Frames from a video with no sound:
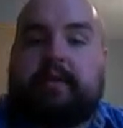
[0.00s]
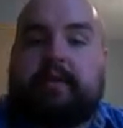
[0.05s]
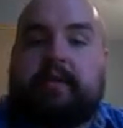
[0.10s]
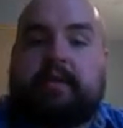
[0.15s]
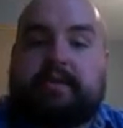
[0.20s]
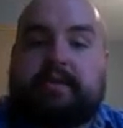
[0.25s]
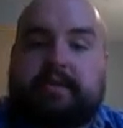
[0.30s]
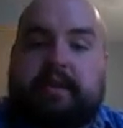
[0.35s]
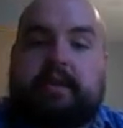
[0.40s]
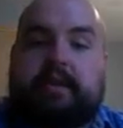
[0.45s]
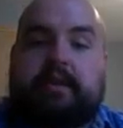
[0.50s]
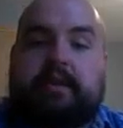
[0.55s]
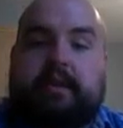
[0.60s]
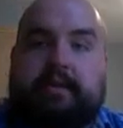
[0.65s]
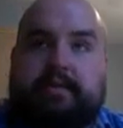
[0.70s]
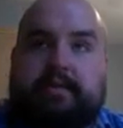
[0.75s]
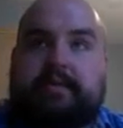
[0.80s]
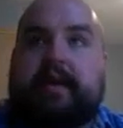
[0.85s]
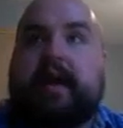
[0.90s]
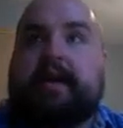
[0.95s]
these
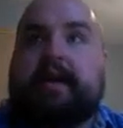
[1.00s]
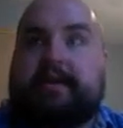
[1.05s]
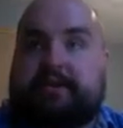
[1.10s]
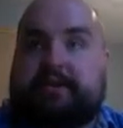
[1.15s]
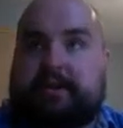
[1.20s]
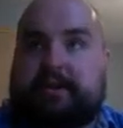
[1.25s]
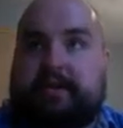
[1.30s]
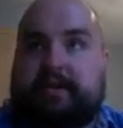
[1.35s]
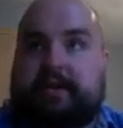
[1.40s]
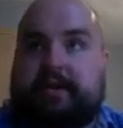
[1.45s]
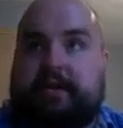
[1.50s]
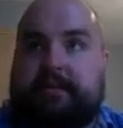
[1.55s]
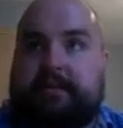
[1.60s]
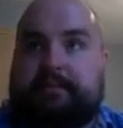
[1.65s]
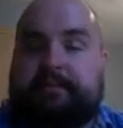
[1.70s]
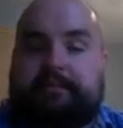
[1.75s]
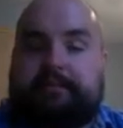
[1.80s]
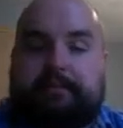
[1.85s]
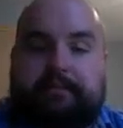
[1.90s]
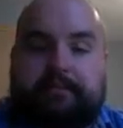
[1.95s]
Indians fight each other?
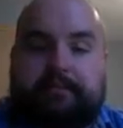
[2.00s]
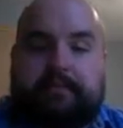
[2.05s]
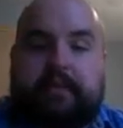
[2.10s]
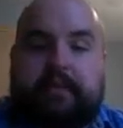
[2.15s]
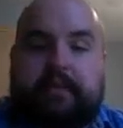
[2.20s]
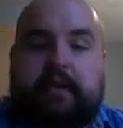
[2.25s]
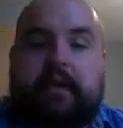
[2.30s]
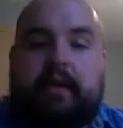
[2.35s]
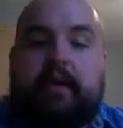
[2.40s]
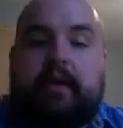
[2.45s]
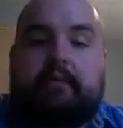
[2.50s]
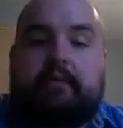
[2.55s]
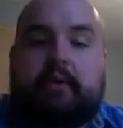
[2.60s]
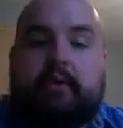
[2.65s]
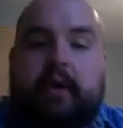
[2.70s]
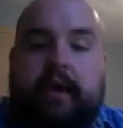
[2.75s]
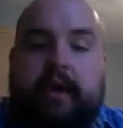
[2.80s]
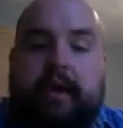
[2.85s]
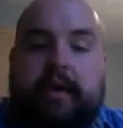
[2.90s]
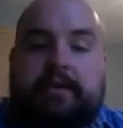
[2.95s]

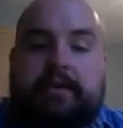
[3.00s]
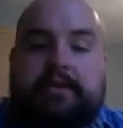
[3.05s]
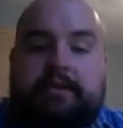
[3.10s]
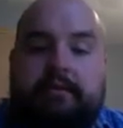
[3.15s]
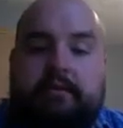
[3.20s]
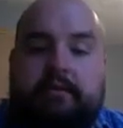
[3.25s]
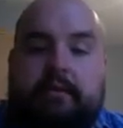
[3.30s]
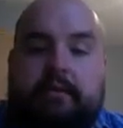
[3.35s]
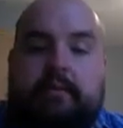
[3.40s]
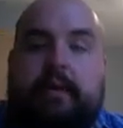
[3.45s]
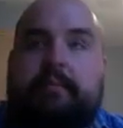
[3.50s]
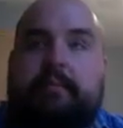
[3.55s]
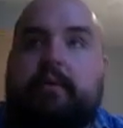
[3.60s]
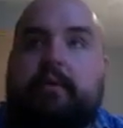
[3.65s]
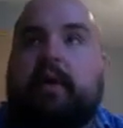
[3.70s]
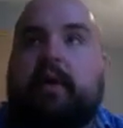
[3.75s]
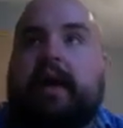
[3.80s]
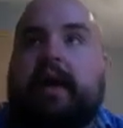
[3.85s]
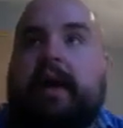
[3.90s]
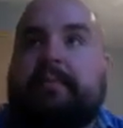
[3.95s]
For a hint, remember
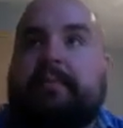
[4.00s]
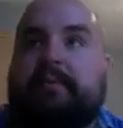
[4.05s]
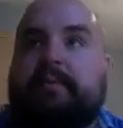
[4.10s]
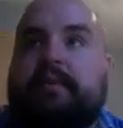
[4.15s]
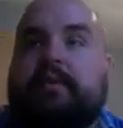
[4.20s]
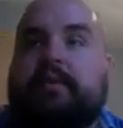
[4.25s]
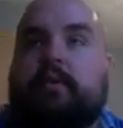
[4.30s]
what happened with